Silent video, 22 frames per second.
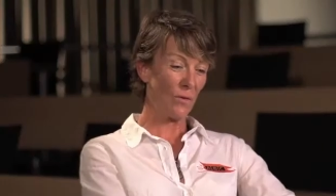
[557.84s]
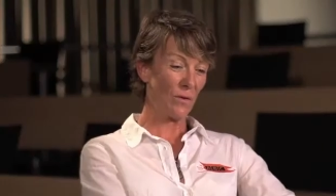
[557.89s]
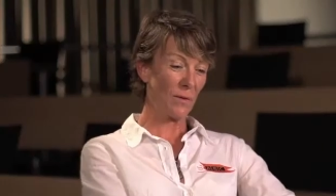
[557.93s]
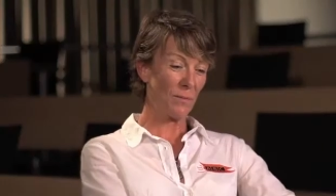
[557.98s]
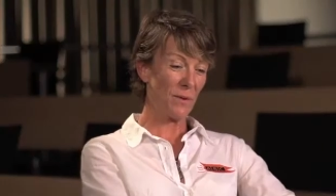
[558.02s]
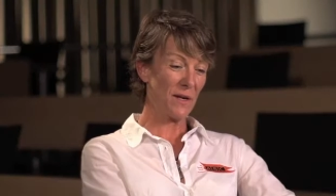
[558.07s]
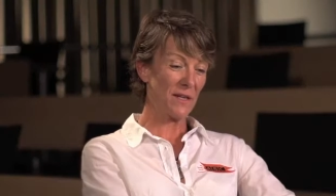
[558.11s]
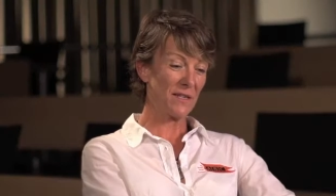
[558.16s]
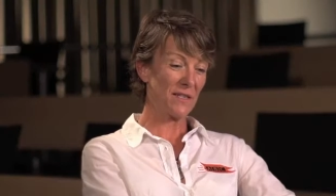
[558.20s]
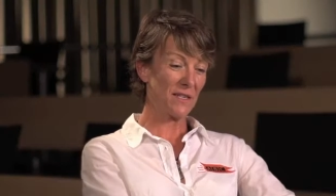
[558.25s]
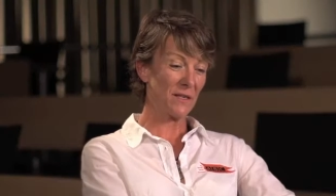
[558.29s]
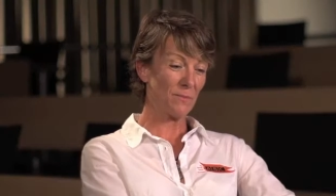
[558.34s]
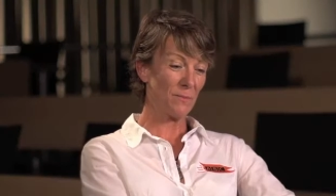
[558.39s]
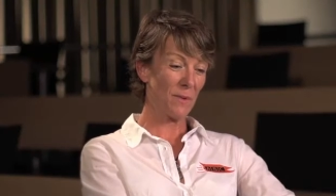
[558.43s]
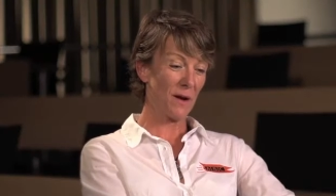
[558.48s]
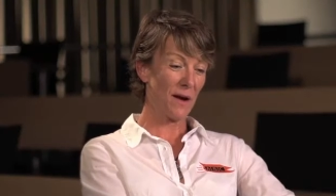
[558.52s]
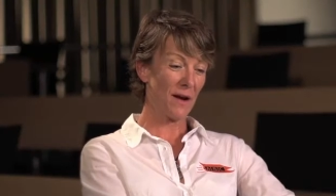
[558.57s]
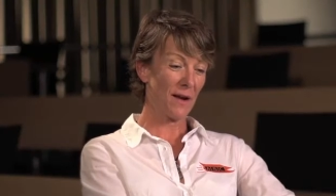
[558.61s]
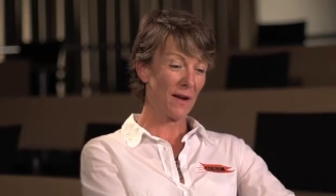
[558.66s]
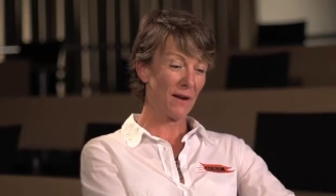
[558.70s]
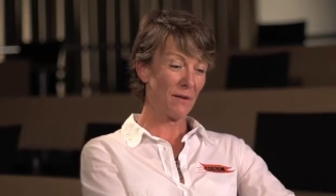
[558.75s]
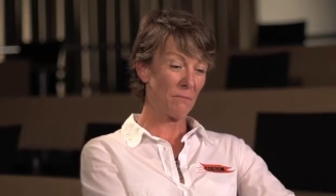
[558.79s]
the business
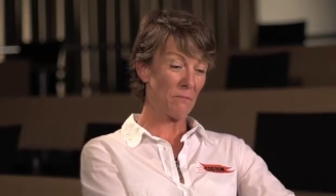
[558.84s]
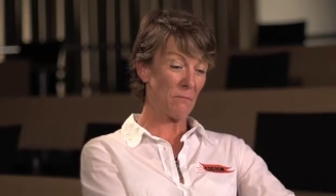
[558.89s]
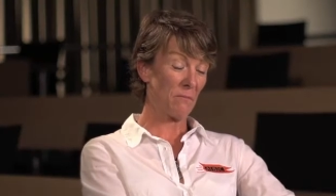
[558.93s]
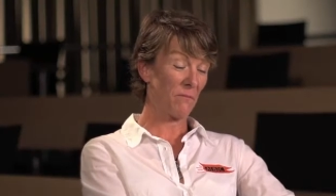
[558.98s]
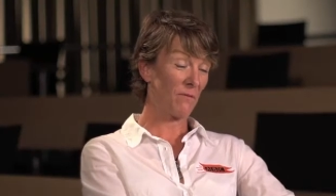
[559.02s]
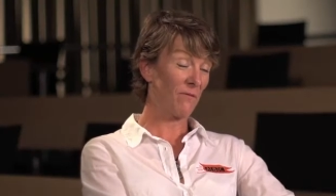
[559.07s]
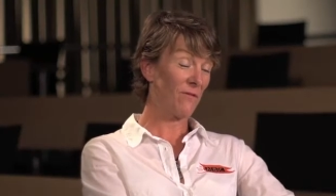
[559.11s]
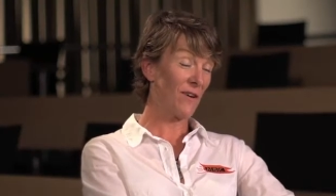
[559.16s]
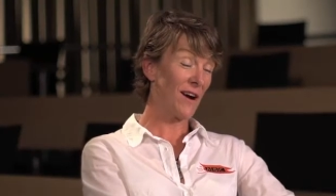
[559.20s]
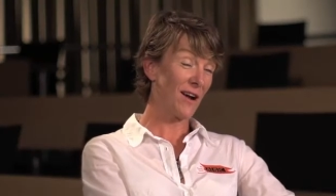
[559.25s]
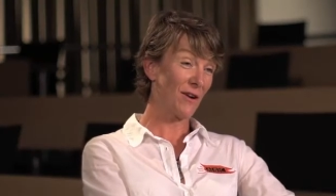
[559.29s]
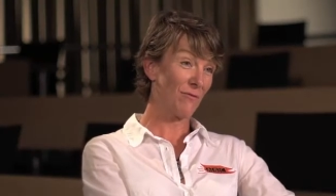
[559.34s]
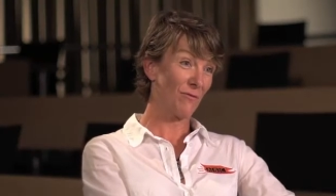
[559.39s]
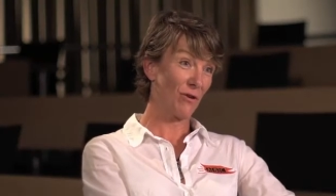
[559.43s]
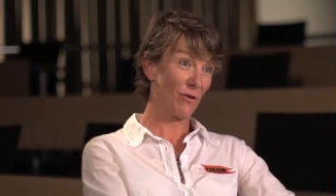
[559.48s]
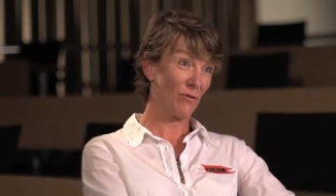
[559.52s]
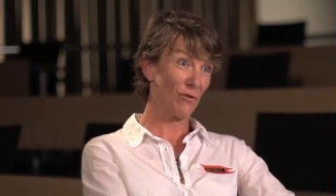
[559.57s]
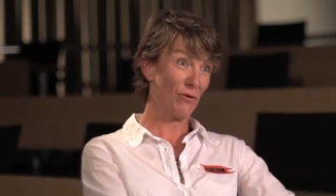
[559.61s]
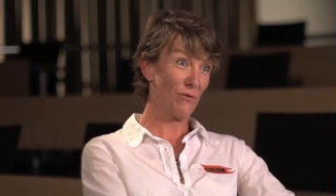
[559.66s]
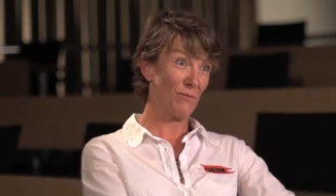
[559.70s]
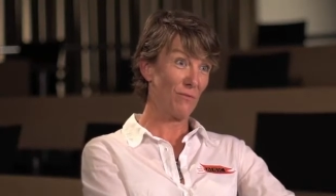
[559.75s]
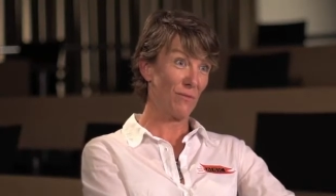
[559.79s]
via
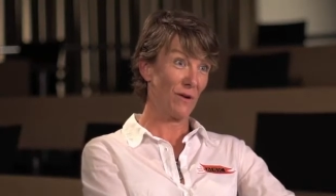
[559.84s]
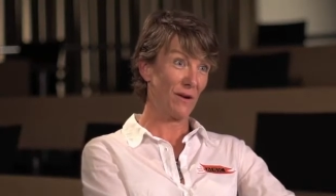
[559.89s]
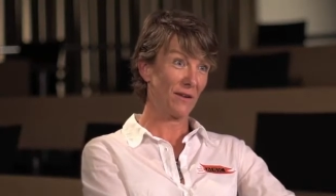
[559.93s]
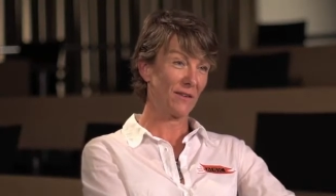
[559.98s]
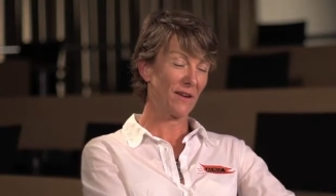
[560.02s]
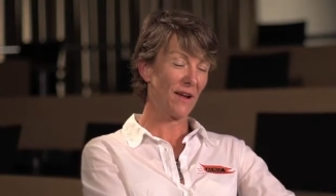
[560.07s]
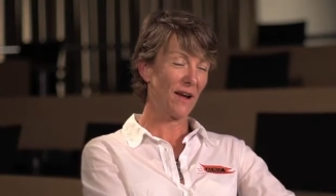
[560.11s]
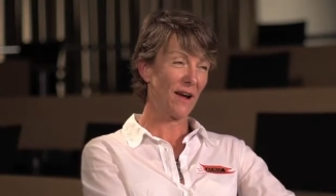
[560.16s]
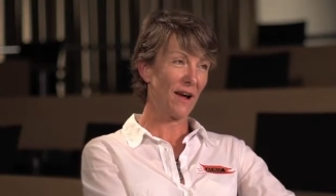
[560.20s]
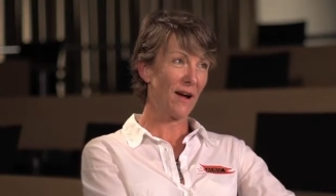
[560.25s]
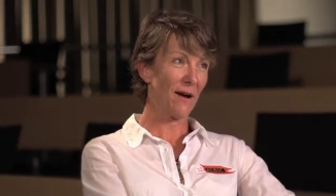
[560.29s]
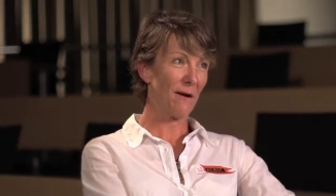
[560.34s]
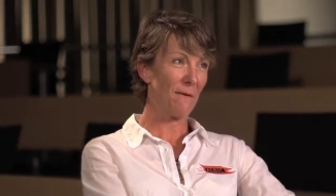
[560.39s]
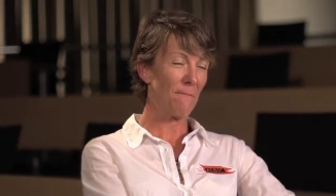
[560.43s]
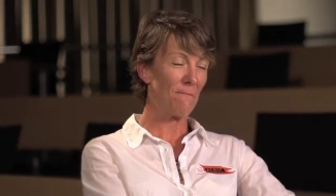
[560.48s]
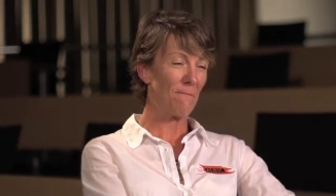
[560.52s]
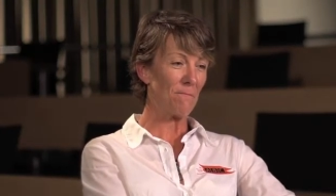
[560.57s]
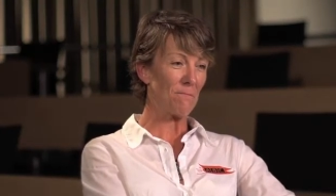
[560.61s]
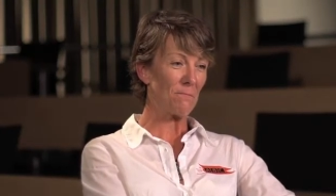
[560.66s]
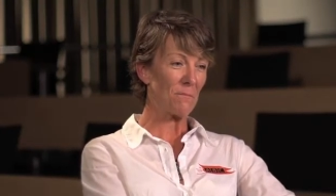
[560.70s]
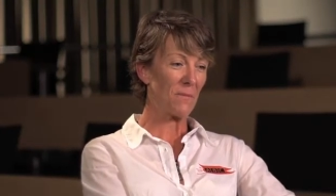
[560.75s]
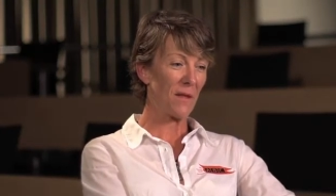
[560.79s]
recruitment.
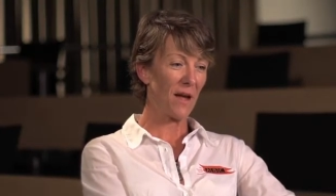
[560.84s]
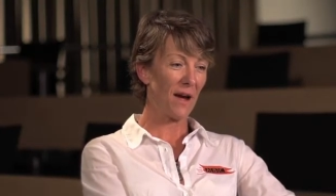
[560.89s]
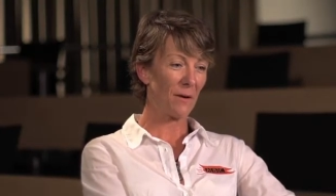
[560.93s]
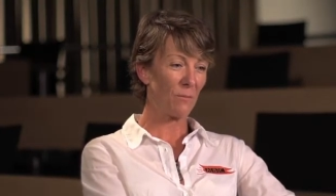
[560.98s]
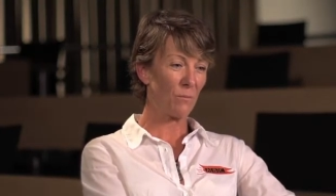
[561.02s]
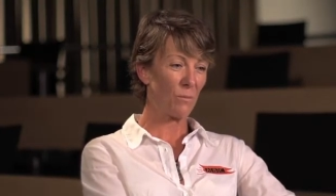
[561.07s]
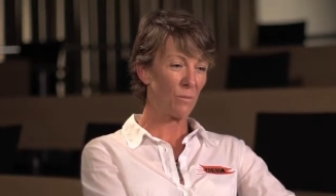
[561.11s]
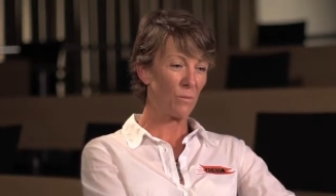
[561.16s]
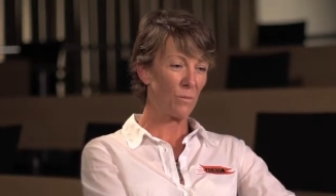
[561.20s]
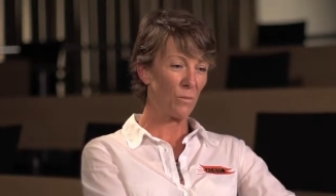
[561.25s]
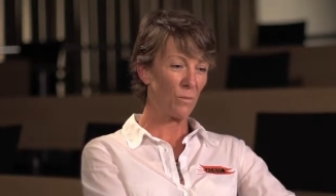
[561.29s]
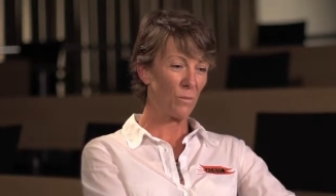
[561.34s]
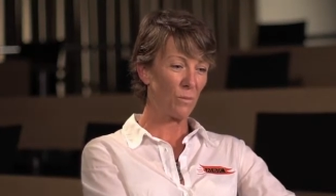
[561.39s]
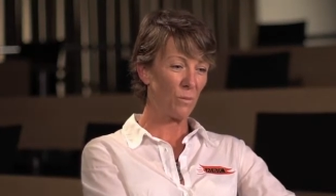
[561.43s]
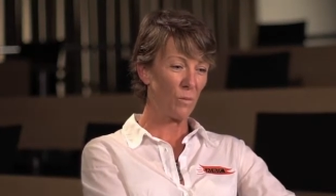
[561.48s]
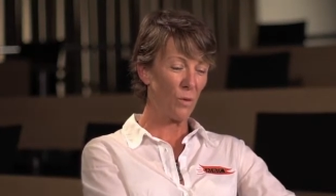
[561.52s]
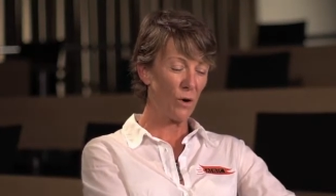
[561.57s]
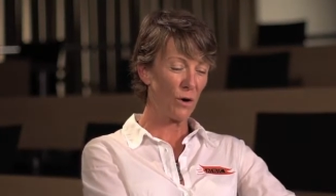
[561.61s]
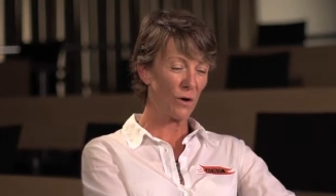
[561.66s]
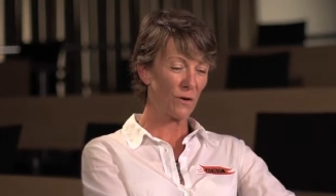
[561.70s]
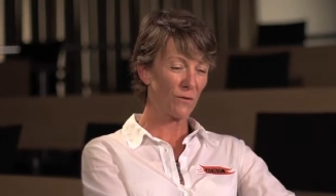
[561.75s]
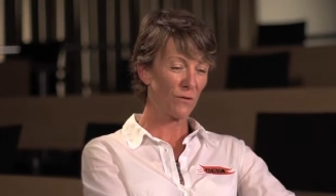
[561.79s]
I
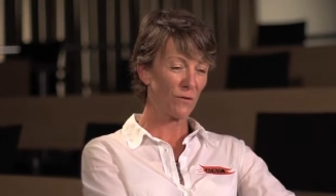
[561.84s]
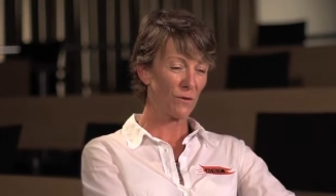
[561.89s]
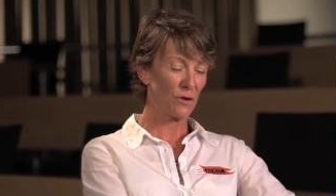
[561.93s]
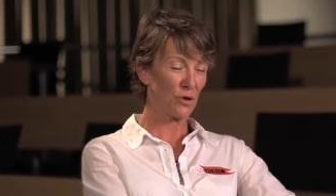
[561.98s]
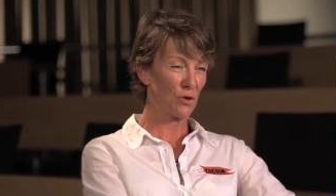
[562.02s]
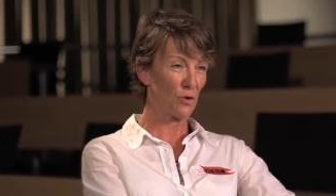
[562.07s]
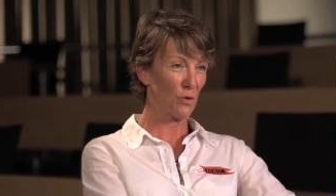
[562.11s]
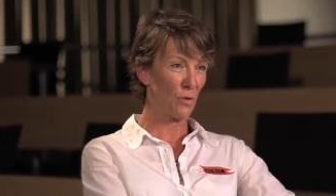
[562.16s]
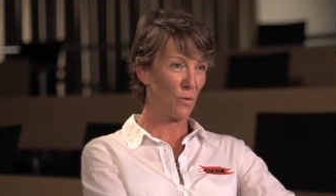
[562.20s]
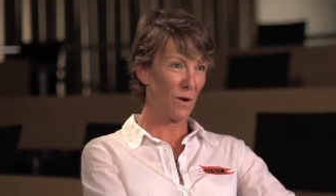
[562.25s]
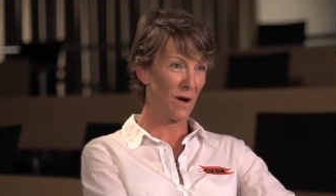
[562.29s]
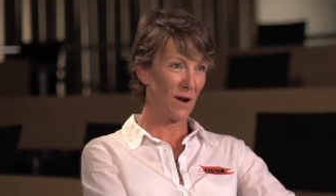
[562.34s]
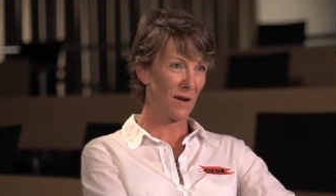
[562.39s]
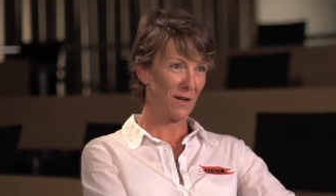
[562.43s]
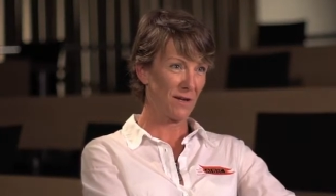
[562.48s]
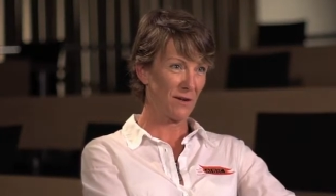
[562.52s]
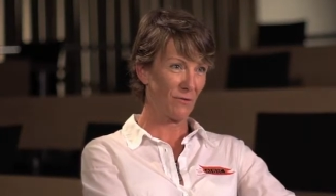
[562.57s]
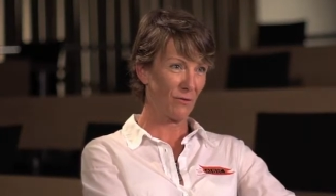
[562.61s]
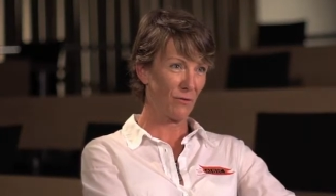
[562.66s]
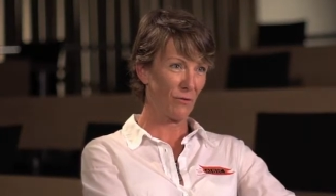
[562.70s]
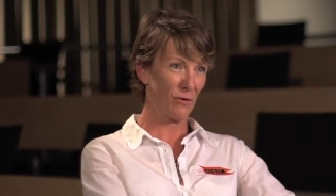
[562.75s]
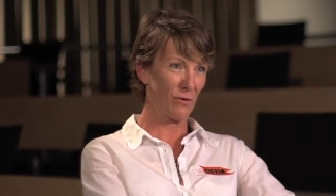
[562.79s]
worked for a short while in
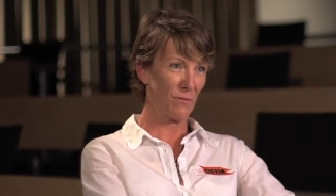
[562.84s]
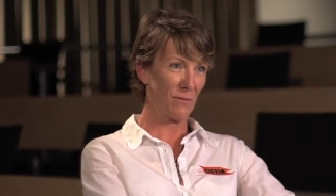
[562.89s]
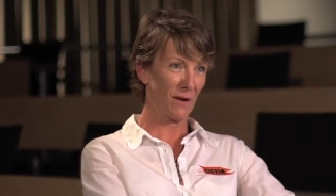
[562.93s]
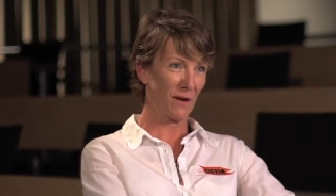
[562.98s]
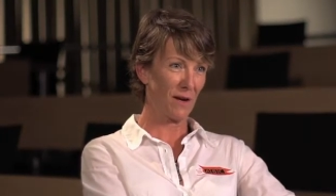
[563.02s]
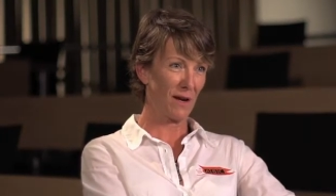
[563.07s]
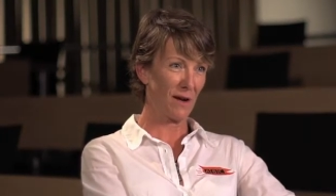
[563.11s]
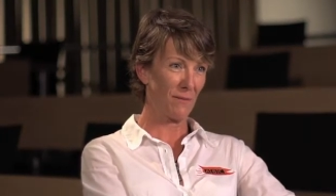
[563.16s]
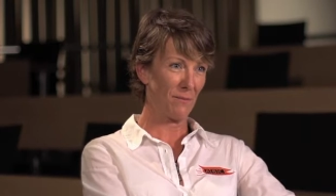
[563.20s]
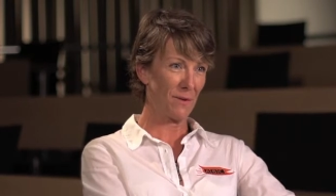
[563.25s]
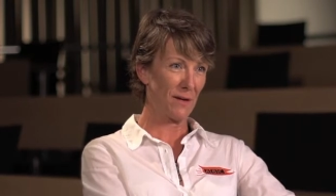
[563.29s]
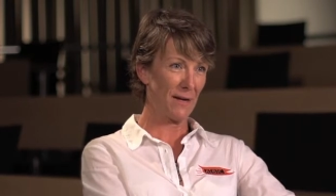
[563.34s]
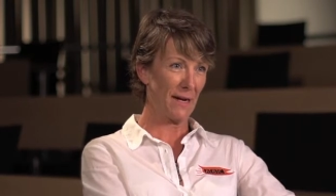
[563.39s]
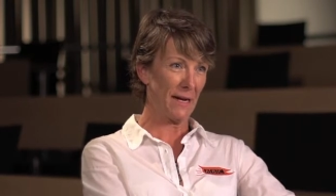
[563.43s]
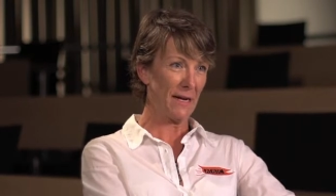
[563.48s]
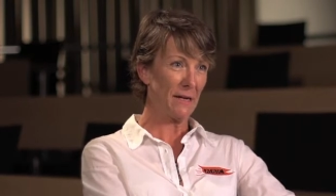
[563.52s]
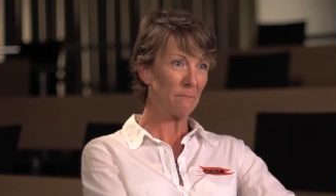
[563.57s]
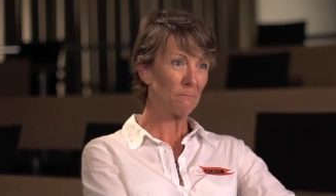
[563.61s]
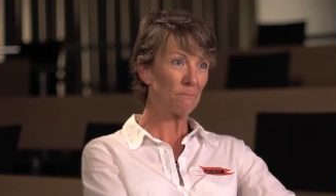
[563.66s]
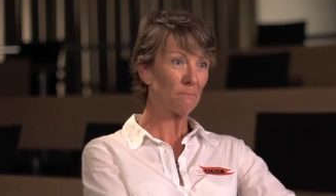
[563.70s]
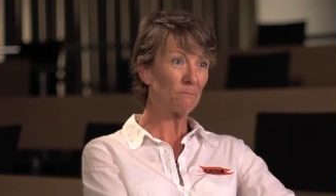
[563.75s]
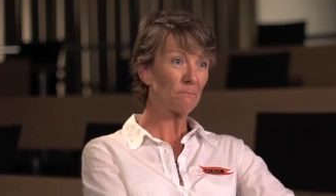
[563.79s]
a recruitment company,